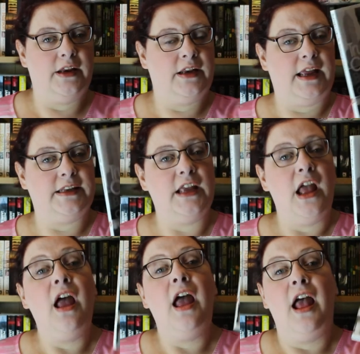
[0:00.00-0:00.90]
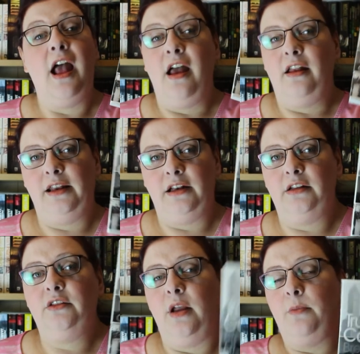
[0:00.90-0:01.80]
And
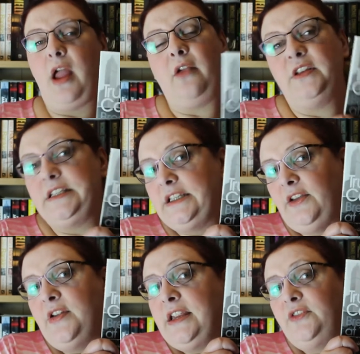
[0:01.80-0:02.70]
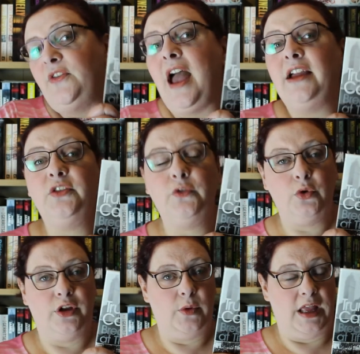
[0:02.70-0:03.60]
little Breakfast at Tiffany's fact
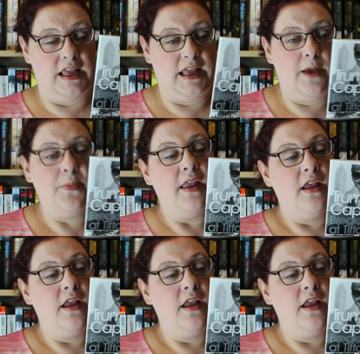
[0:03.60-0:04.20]
for you here,